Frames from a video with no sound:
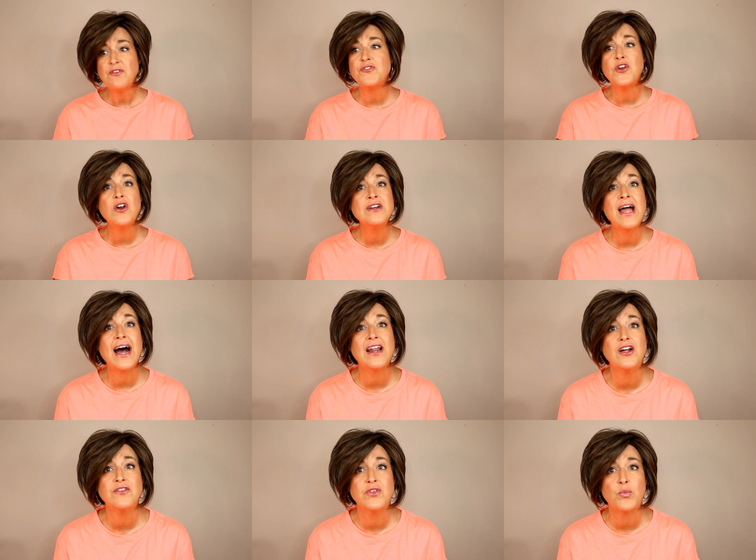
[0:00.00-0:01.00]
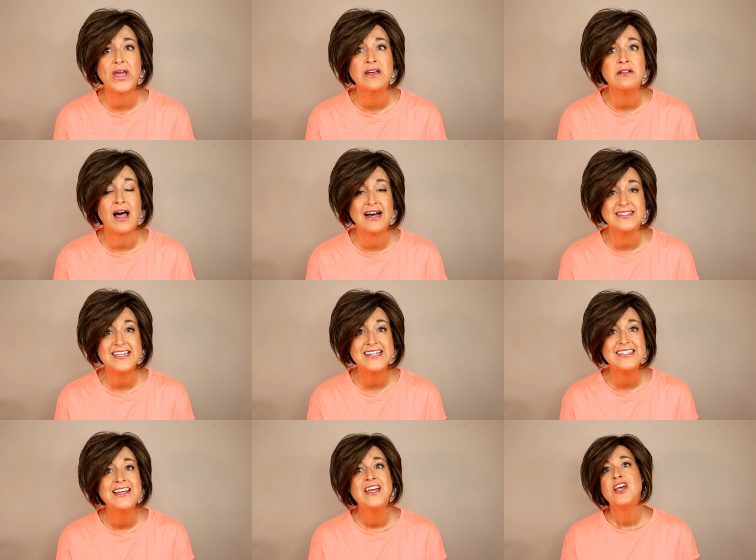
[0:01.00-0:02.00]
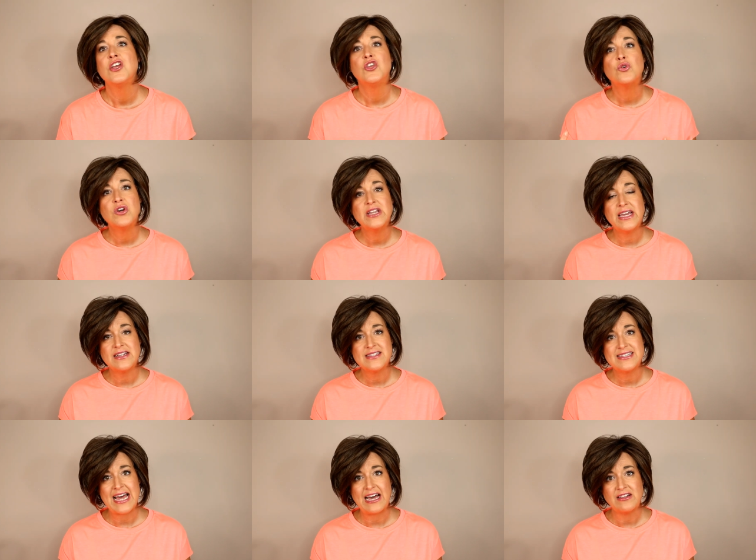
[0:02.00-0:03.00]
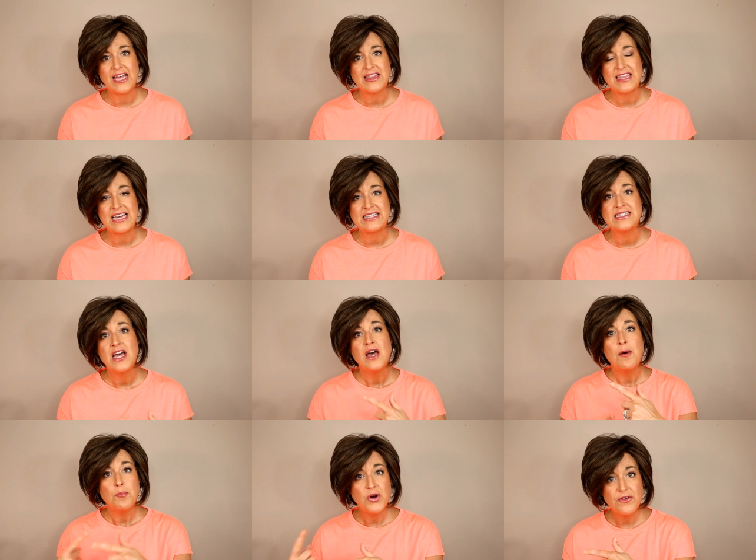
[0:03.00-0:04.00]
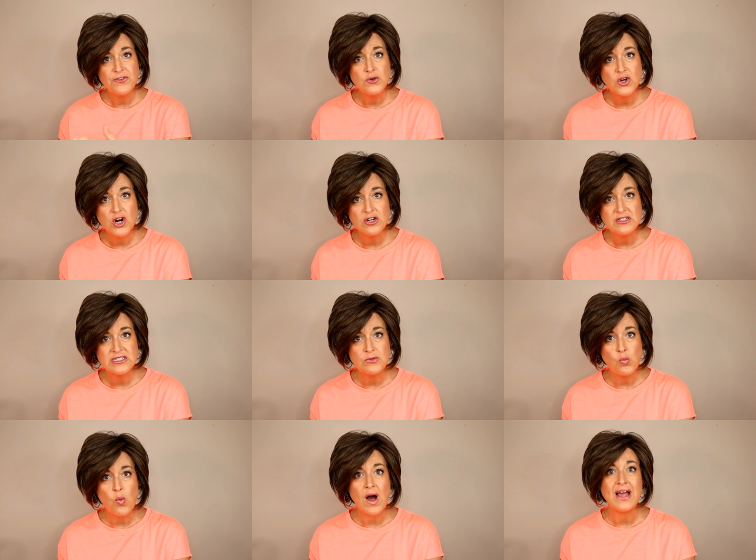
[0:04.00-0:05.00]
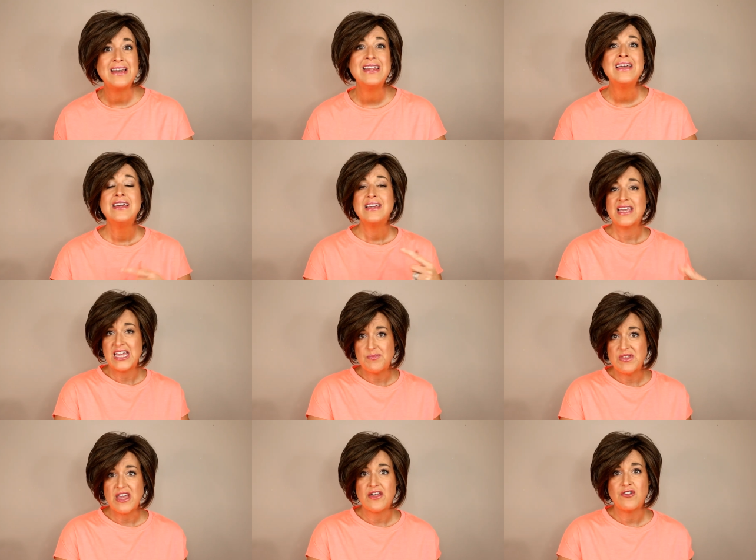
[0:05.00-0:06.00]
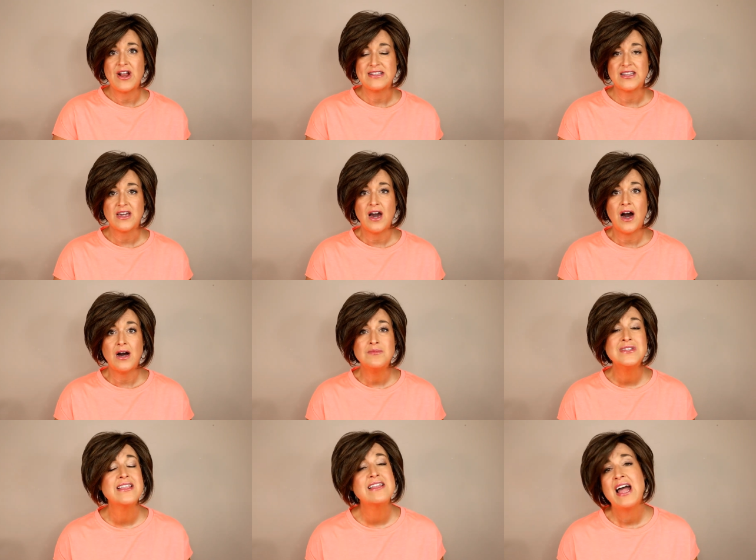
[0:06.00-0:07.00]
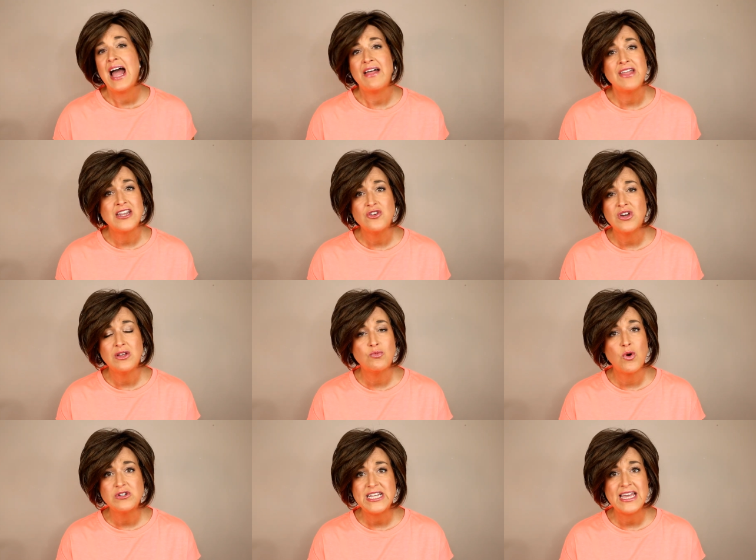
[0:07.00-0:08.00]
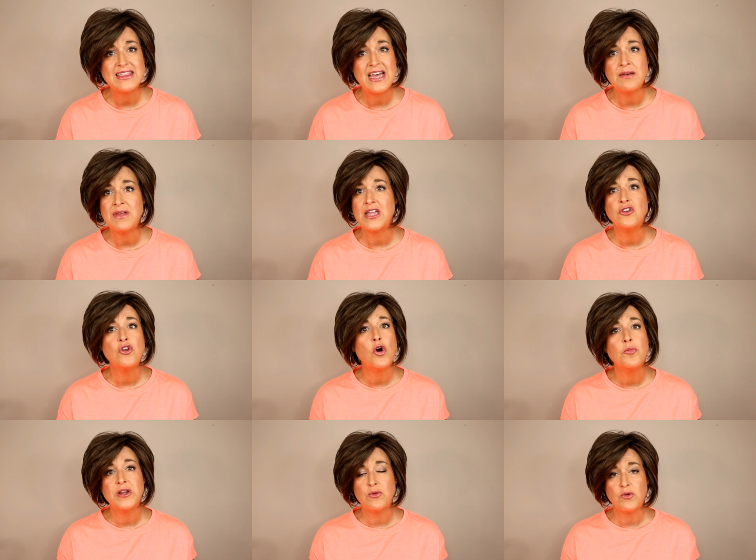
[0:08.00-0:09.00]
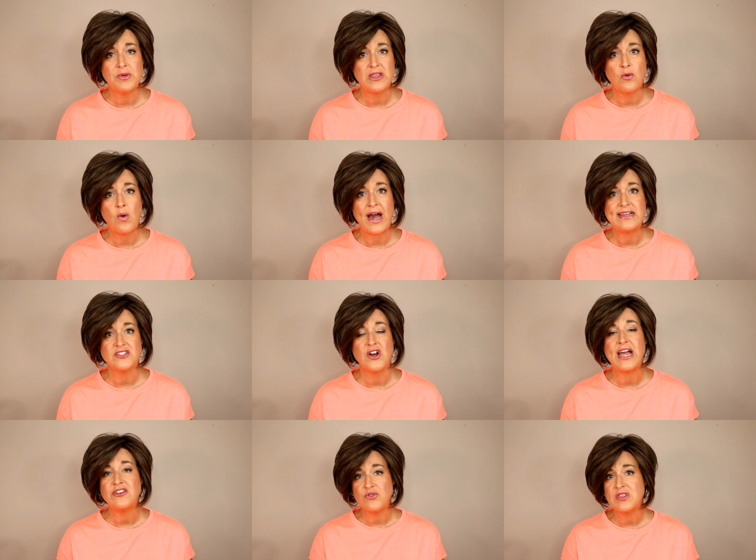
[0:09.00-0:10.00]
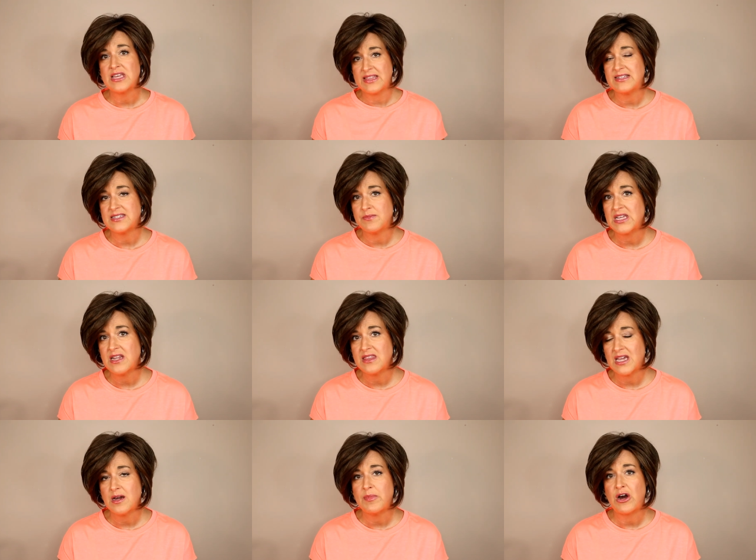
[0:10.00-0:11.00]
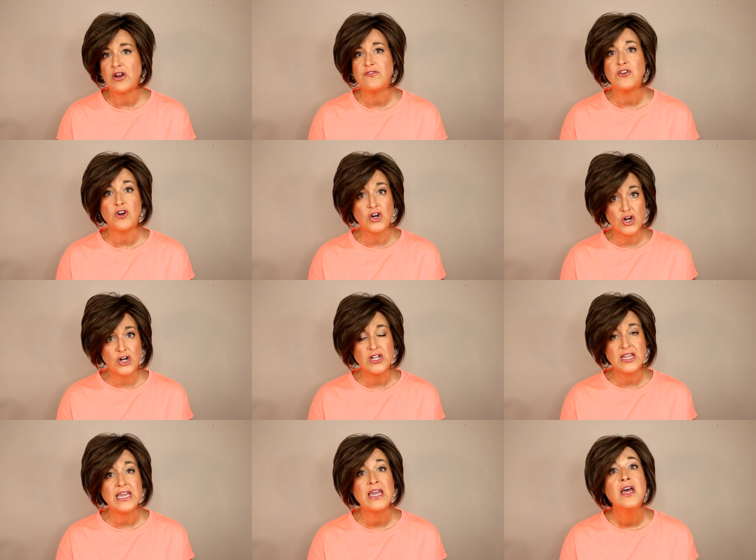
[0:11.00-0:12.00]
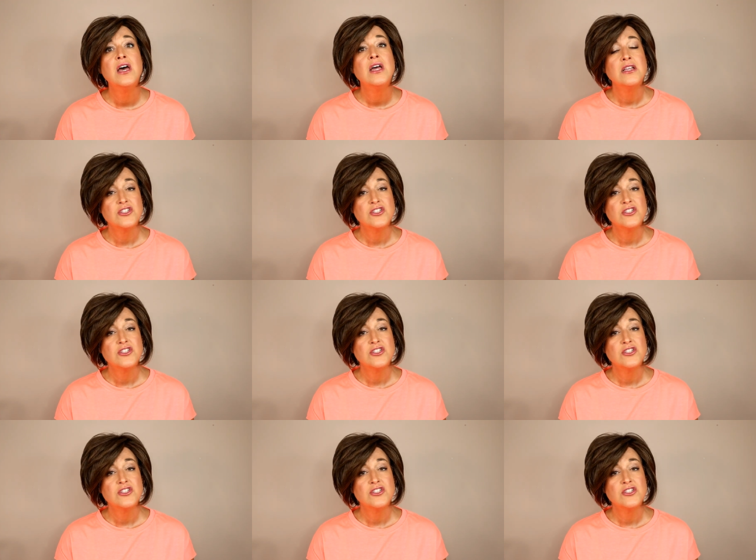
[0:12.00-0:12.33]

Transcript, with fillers: if you're not out of the wig closet, you could get a style like this. Put a few curls in one, keep the other as it comes, and then you could rotate them and nobody will be the wiser. I do think that's something to think about if you're currently